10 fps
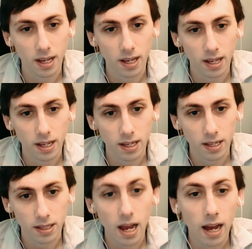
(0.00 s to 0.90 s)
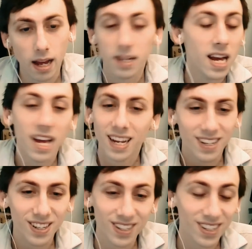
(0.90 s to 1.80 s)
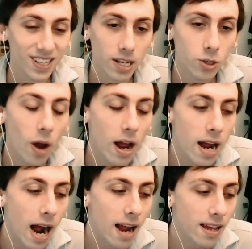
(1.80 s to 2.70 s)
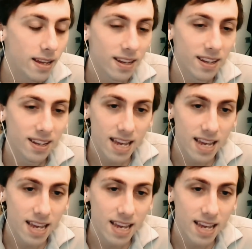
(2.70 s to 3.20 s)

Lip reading: I haven't myself. So explain it to our listeners.